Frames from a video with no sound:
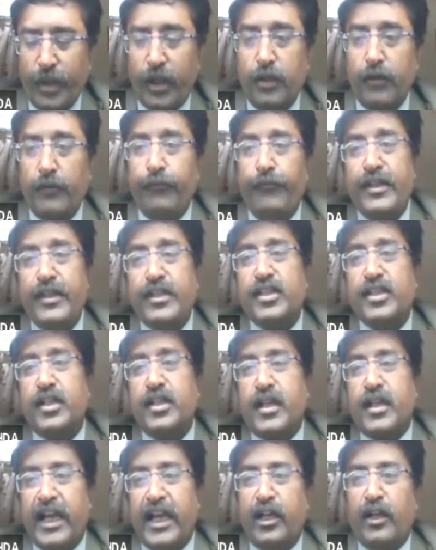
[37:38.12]
Which
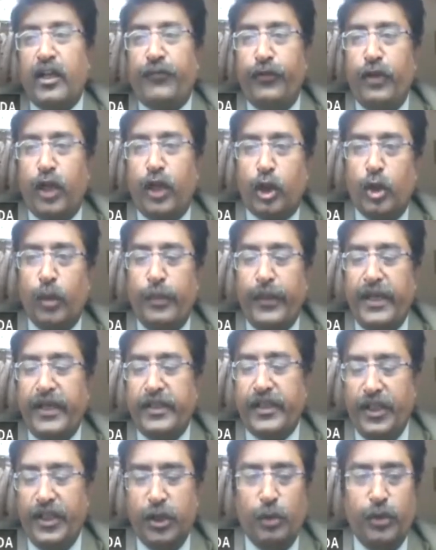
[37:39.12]
kind of document
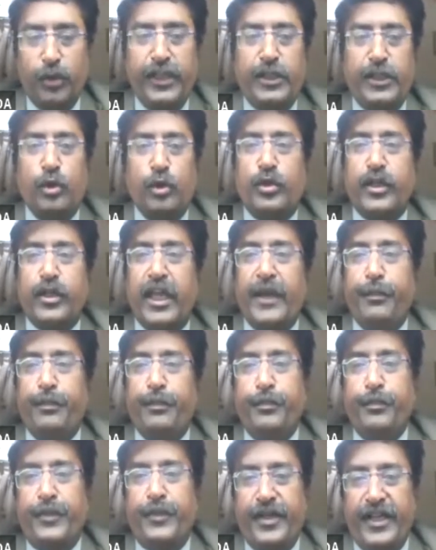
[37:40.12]
you need to keep
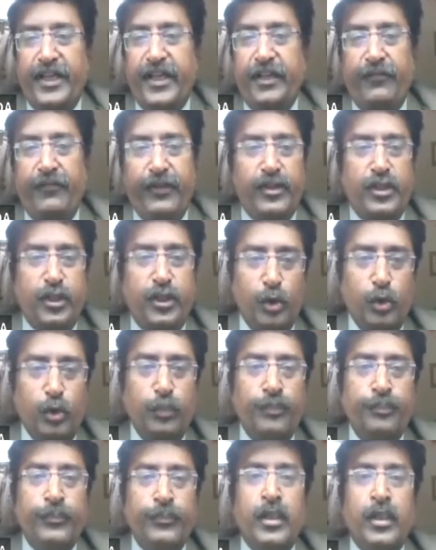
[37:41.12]
ready with you?
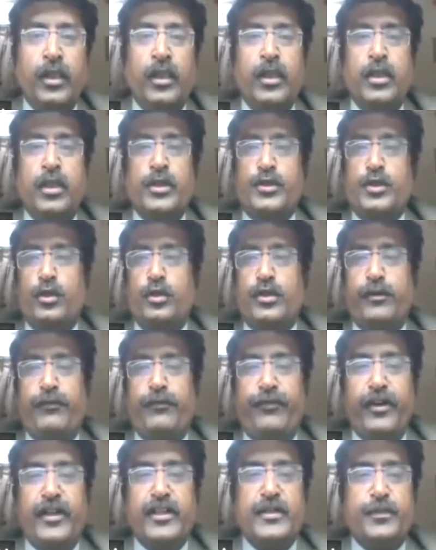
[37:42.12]
So the
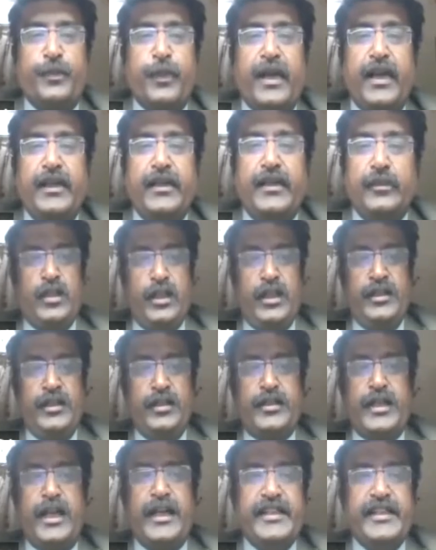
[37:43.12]
first part in
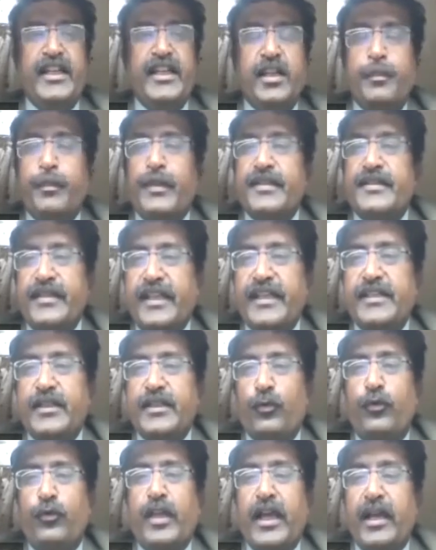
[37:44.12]
criterion number 6,
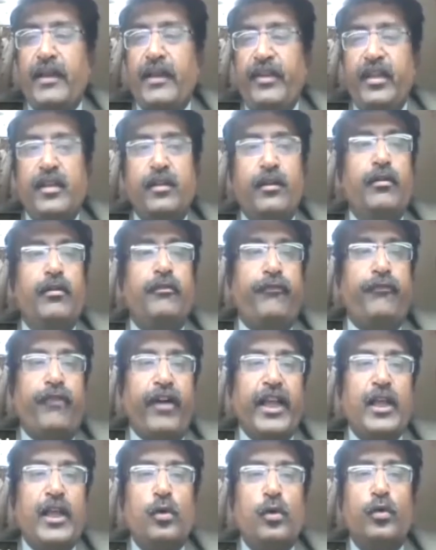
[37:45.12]
we are having
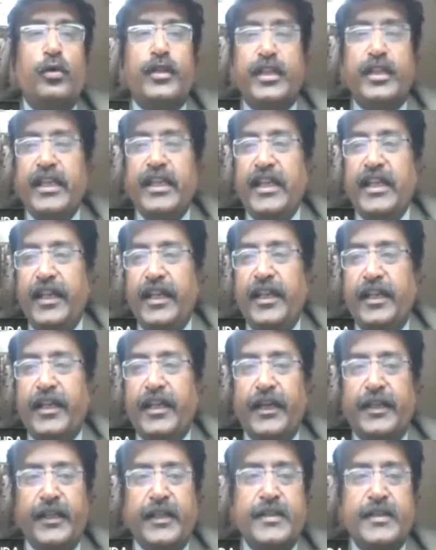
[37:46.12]
5 key
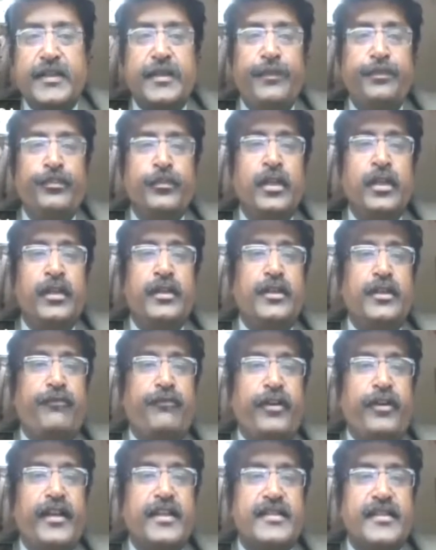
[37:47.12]
indicators. The
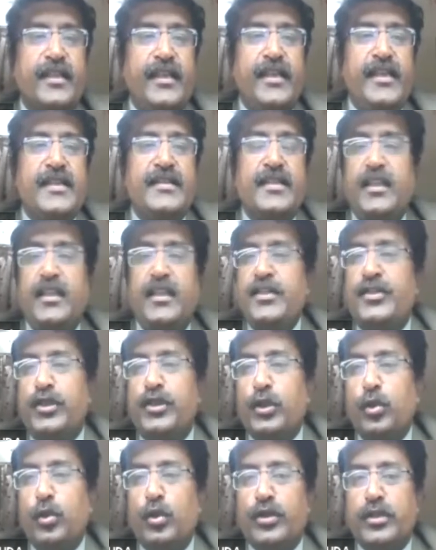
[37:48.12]
first is
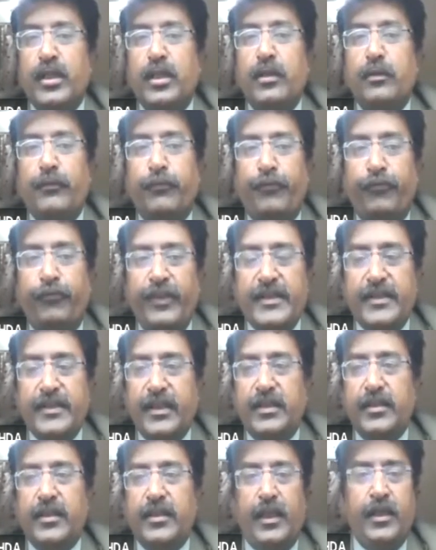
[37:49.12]
institutional
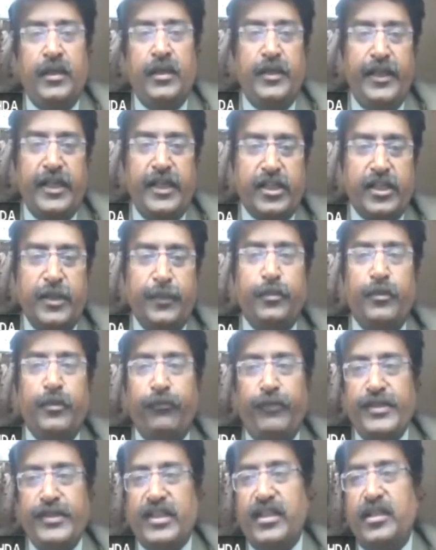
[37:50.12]
vision and leadership,
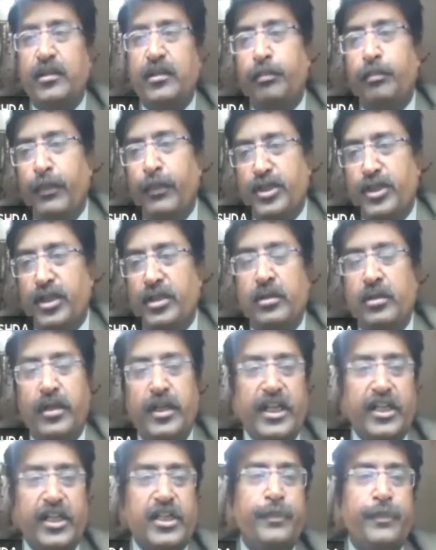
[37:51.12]
vision, mission,
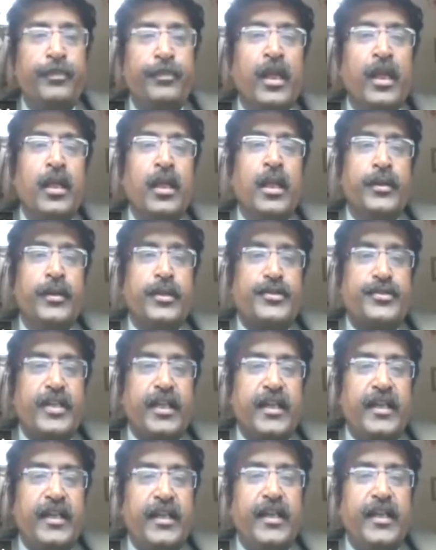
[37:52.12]
leadership. The
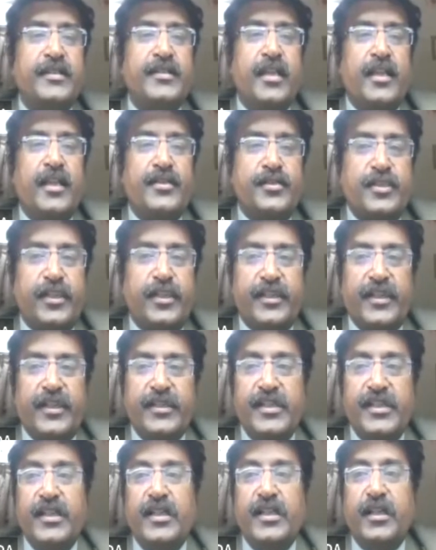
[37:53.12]
second is
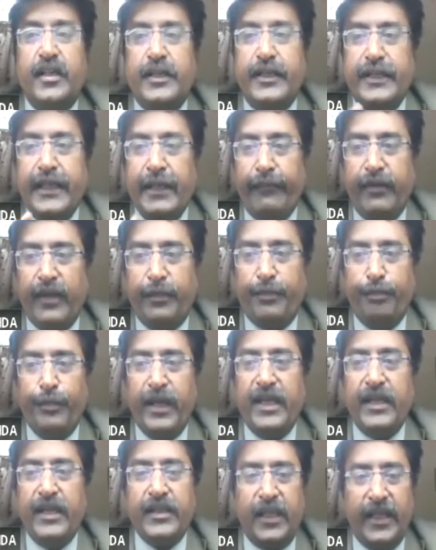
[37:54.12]
strategy,
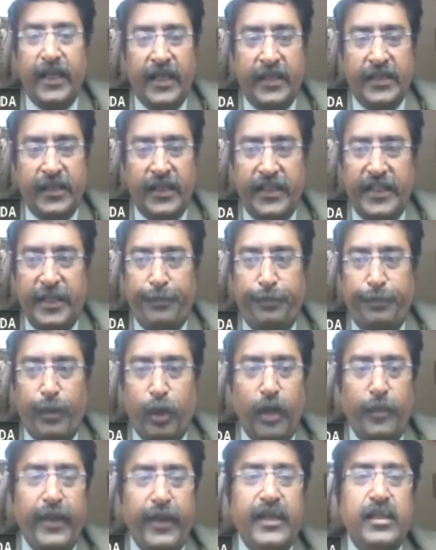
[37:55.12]
development and
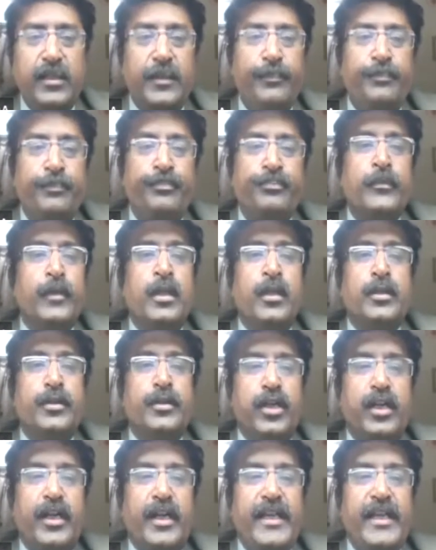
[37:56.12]
deployment.
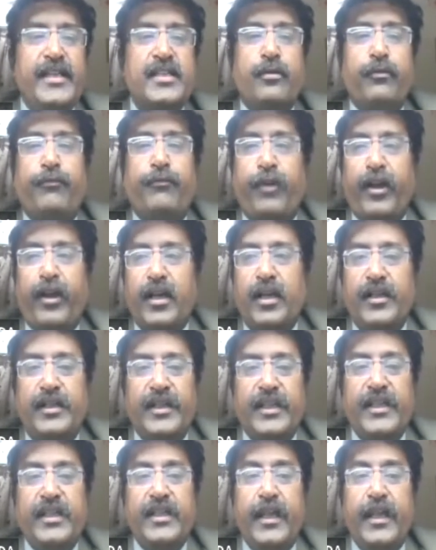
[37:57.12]
Third is
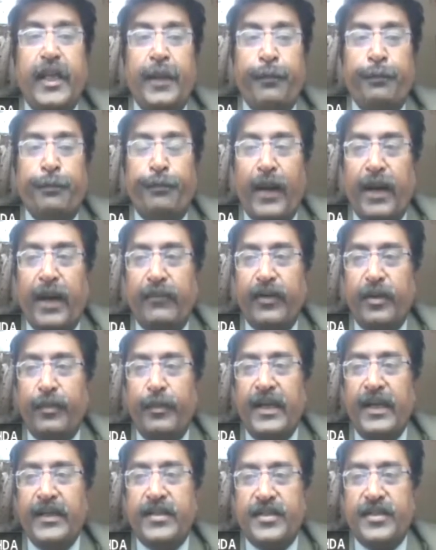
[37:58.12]
faculty
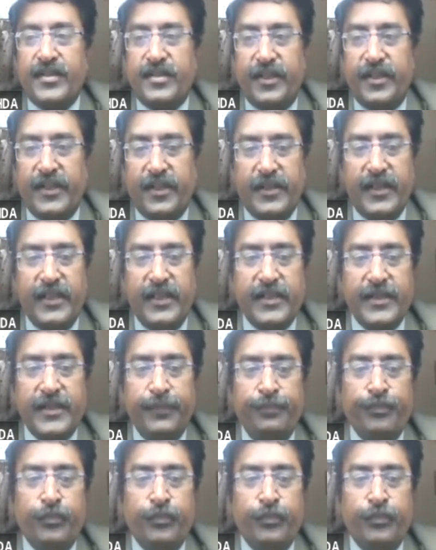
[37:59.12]
empowerment strategies.